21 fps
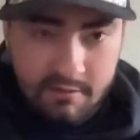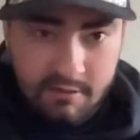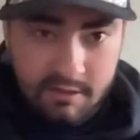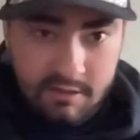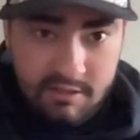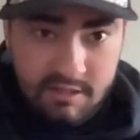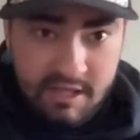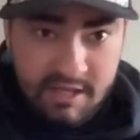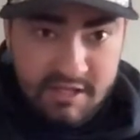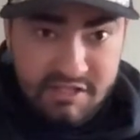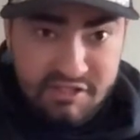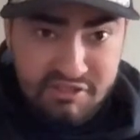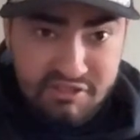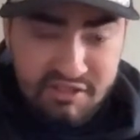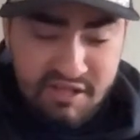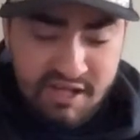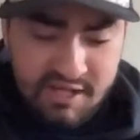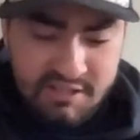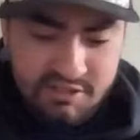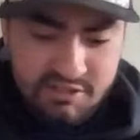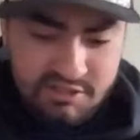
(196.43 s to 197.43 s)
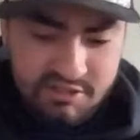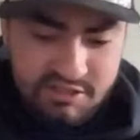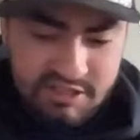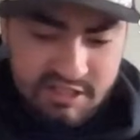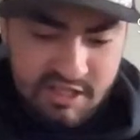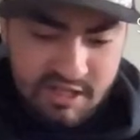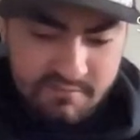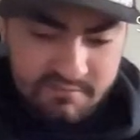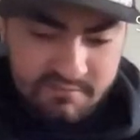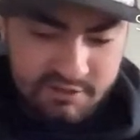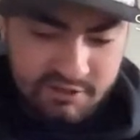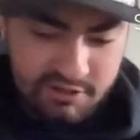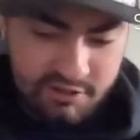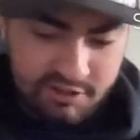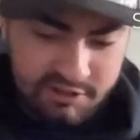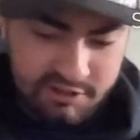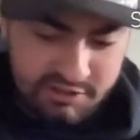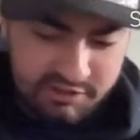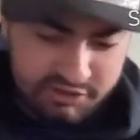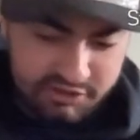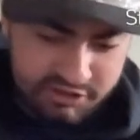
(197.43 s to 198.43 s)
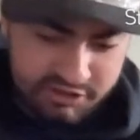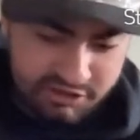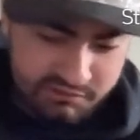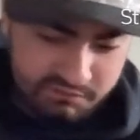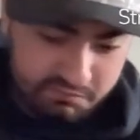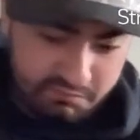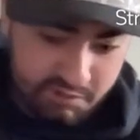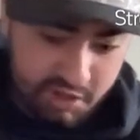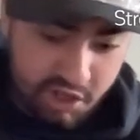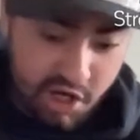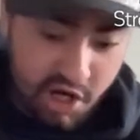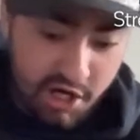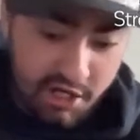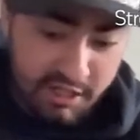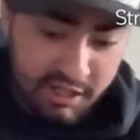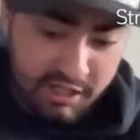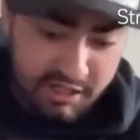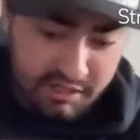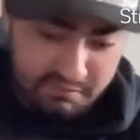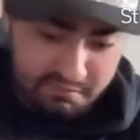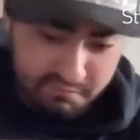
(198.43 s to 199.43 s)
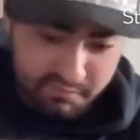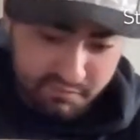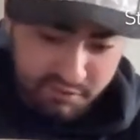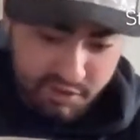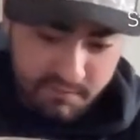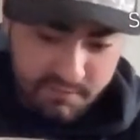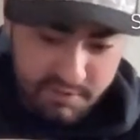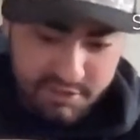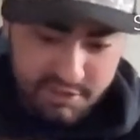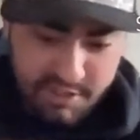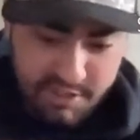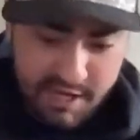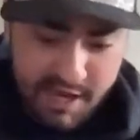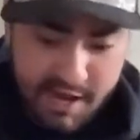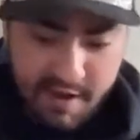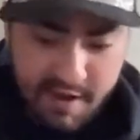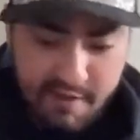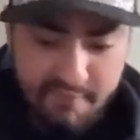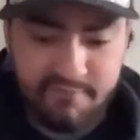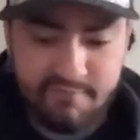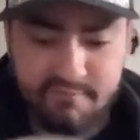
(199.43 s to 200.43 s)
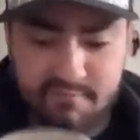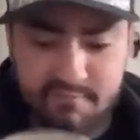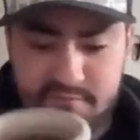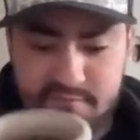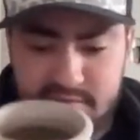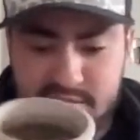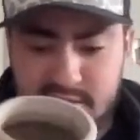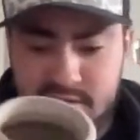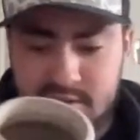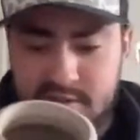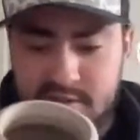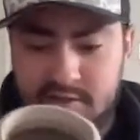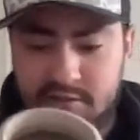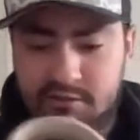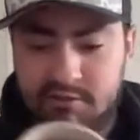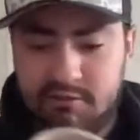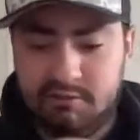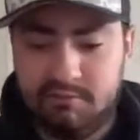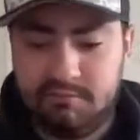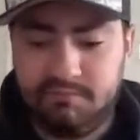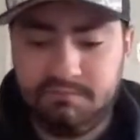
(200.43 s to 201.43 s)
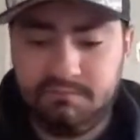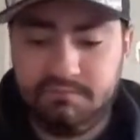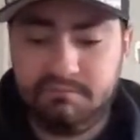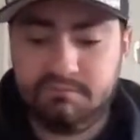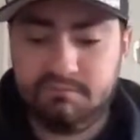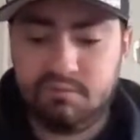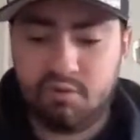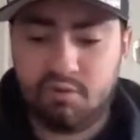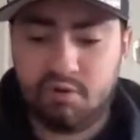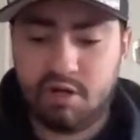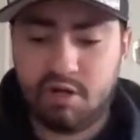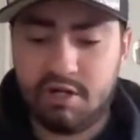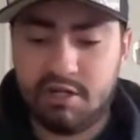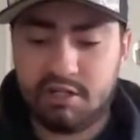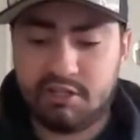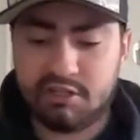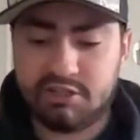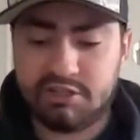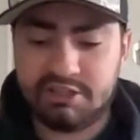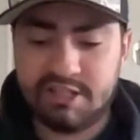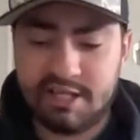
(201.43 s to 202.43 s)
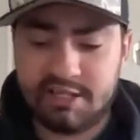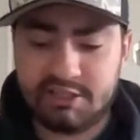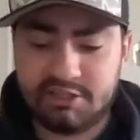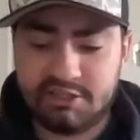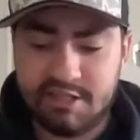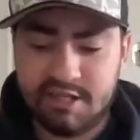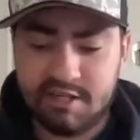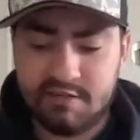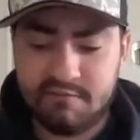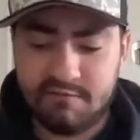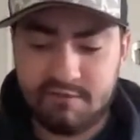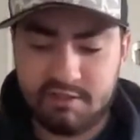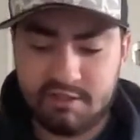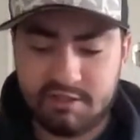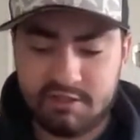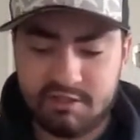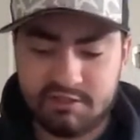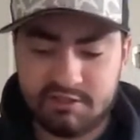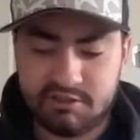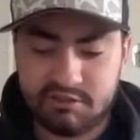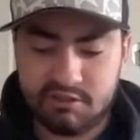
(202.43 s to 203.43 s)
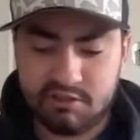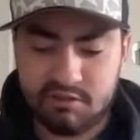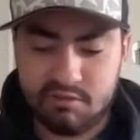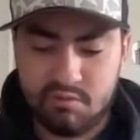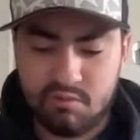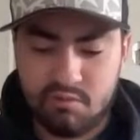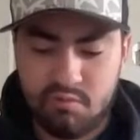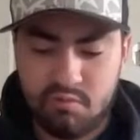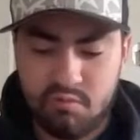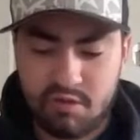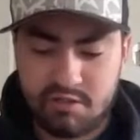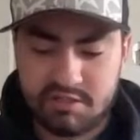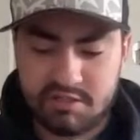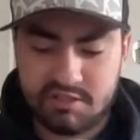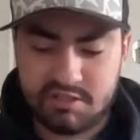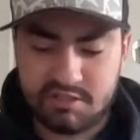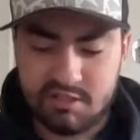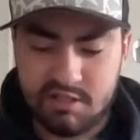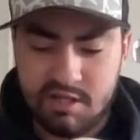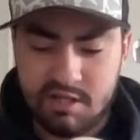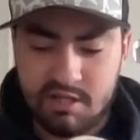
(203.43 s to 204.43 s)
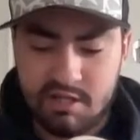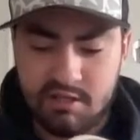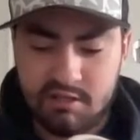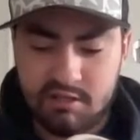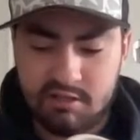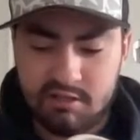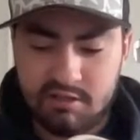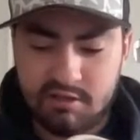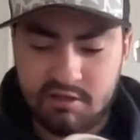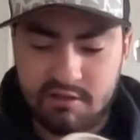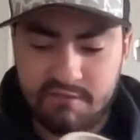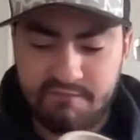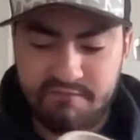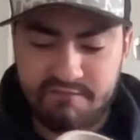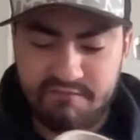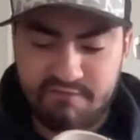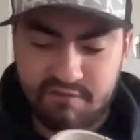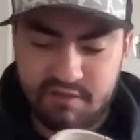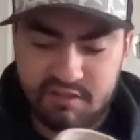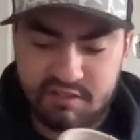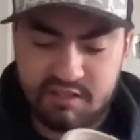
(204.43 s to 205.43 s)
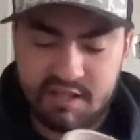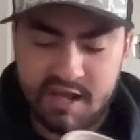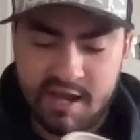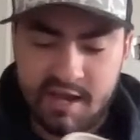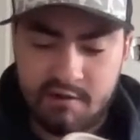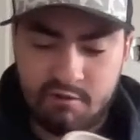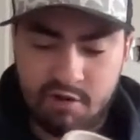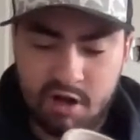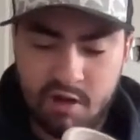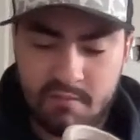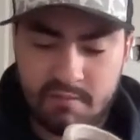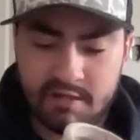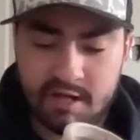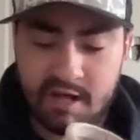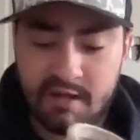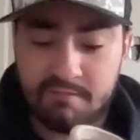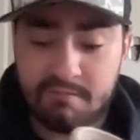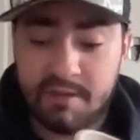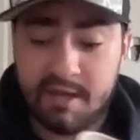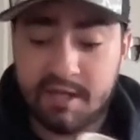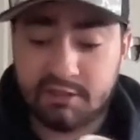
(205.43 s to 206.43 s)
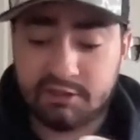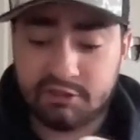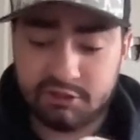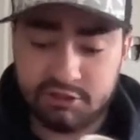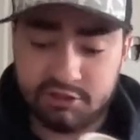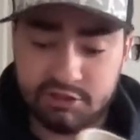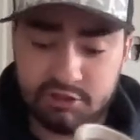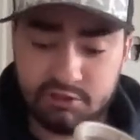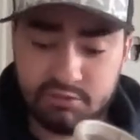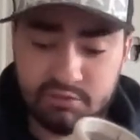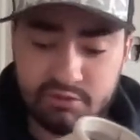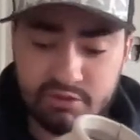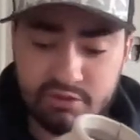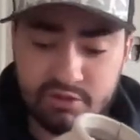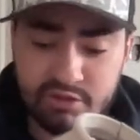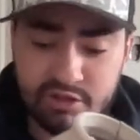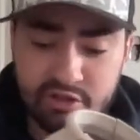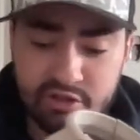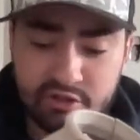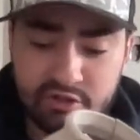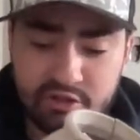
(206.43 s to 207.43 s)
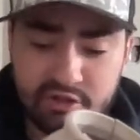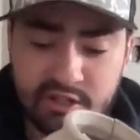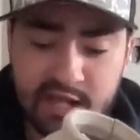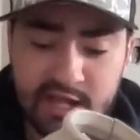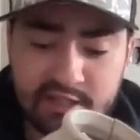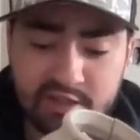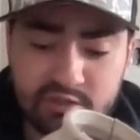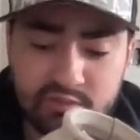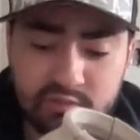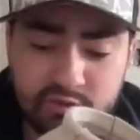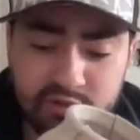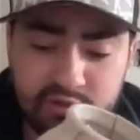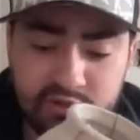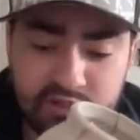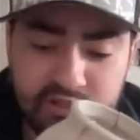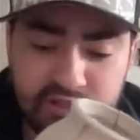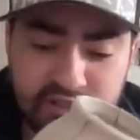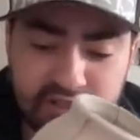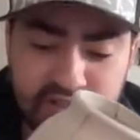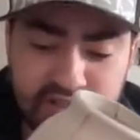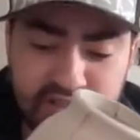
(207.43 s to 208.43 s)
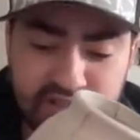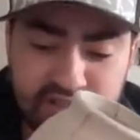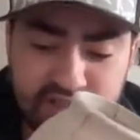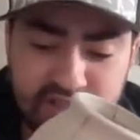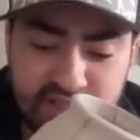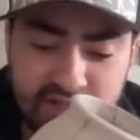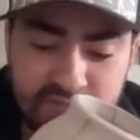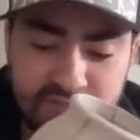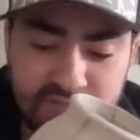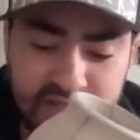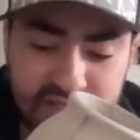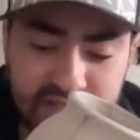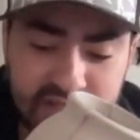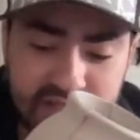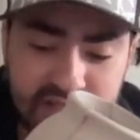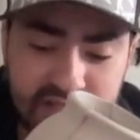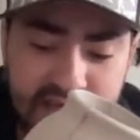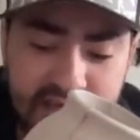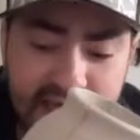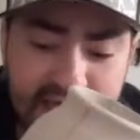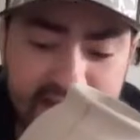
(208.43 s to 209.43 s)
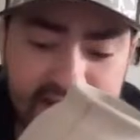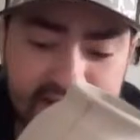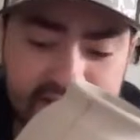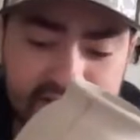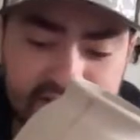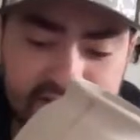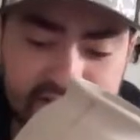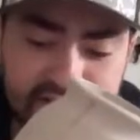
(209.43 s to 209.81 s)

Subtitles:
Okay, and as you can see, I'm literally just cutting it pretty much in half, or cutting a section out of it, because what's the diorama that I pictured you earlier, that's where it's going to be at.